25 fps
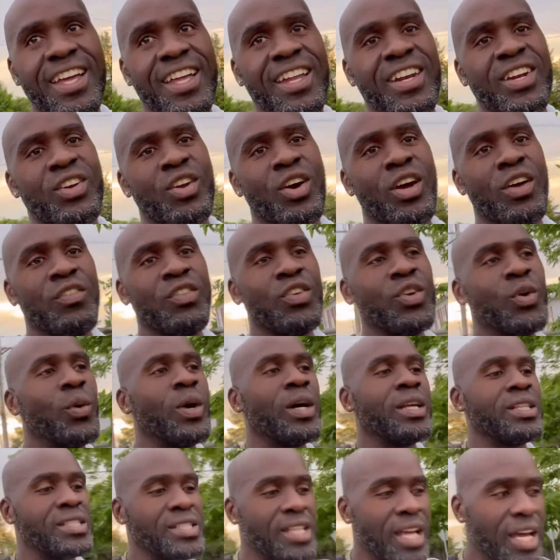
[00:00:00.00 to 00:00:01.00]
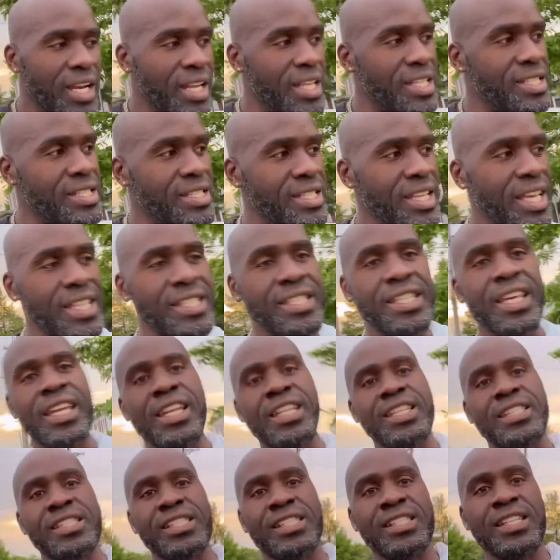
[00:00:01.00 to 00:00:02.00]
Don't even know what that is. They said
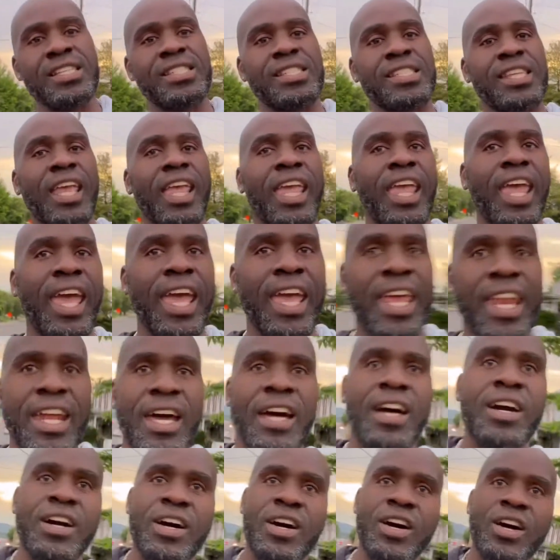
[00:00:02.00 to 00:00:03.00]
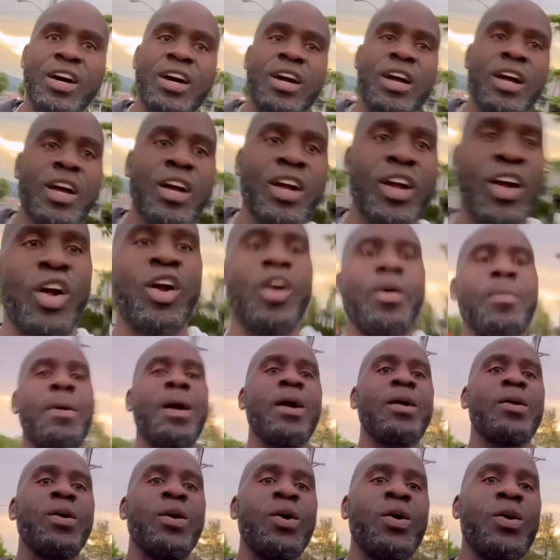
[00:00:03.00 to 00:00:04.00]
the cicada come
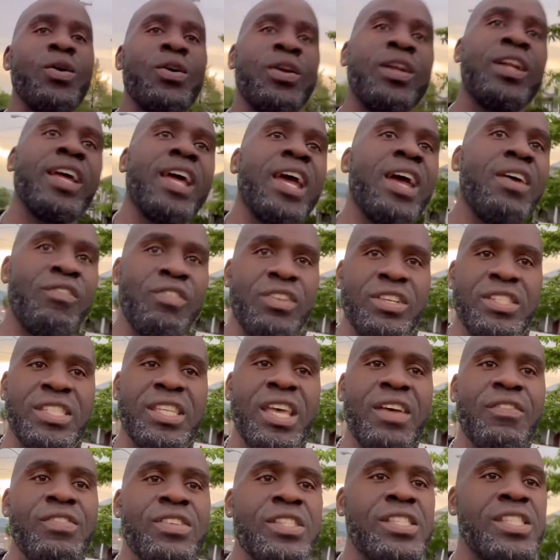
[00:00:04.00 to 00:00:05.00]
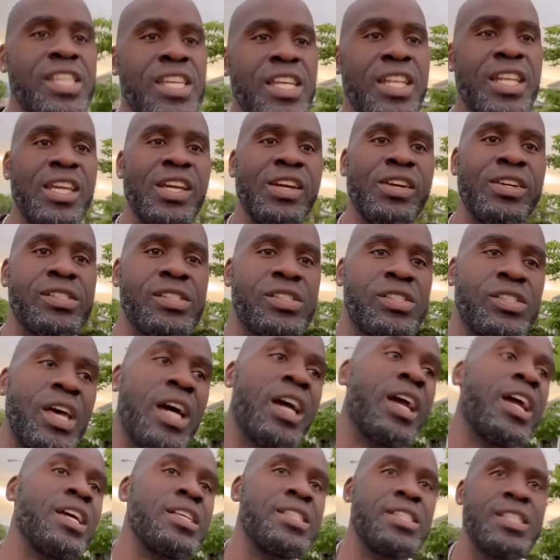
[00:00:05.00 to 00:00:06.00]
around every 17 years. So I
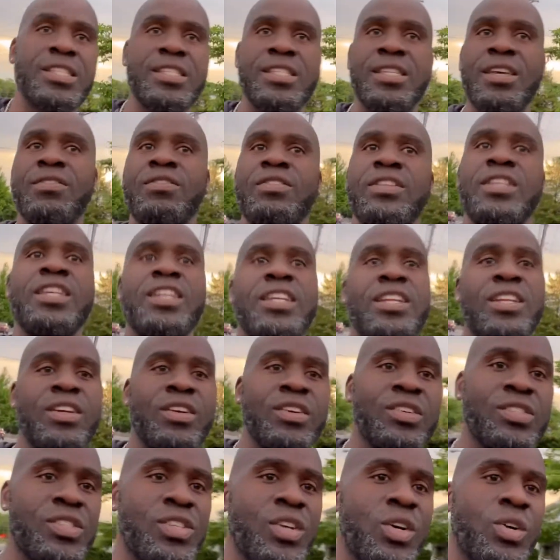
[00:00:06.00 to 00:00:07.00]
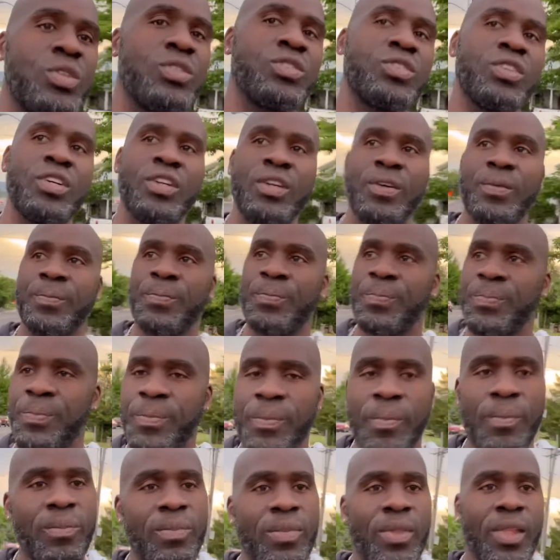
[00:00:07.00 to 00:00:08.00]
guess it's 17 years now. So
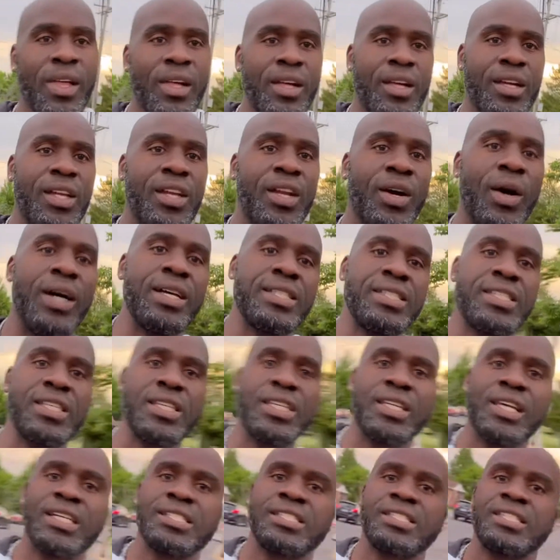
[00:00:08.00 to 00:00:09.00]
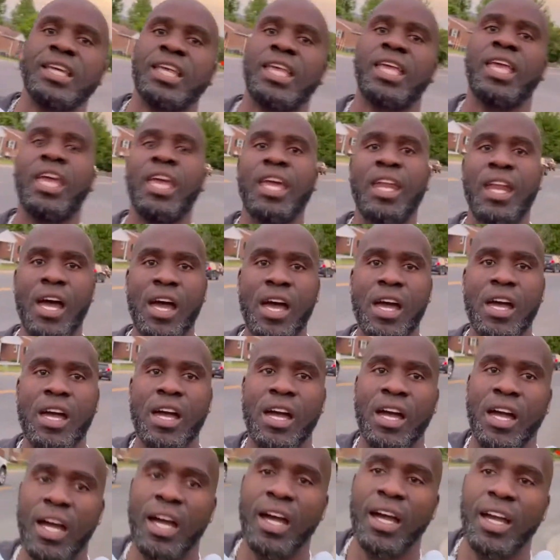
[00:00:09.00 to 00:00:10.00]
now I see a cicada.
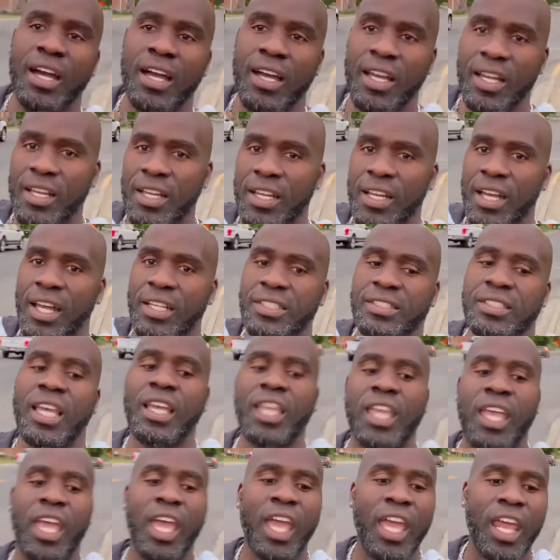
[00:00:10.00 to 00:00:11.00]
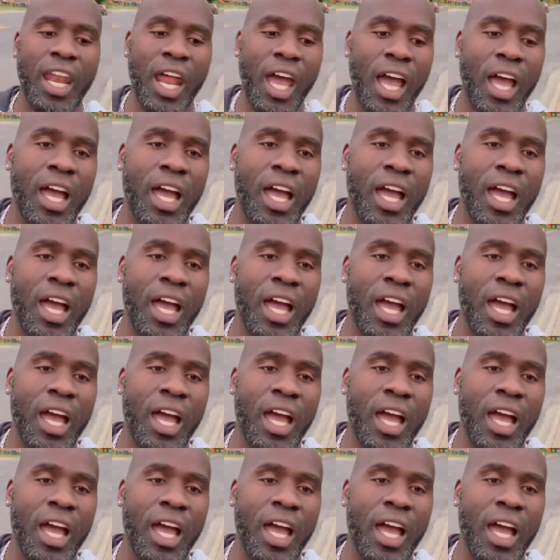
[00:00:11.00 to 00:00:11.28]
Cicada.